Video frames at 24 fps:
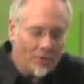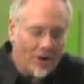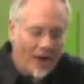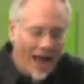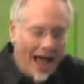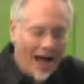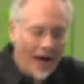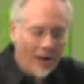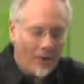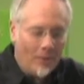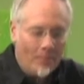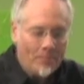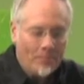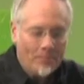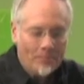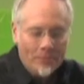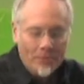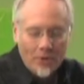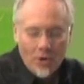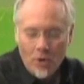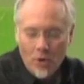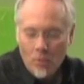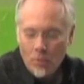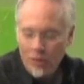now
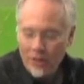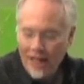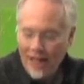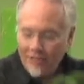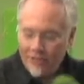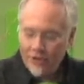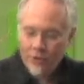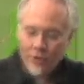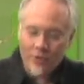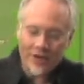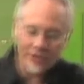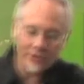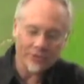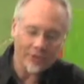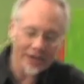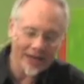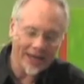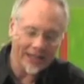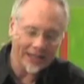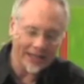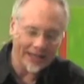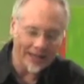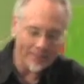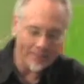we'll add the green
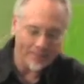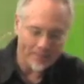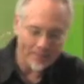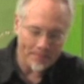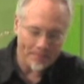trachelium.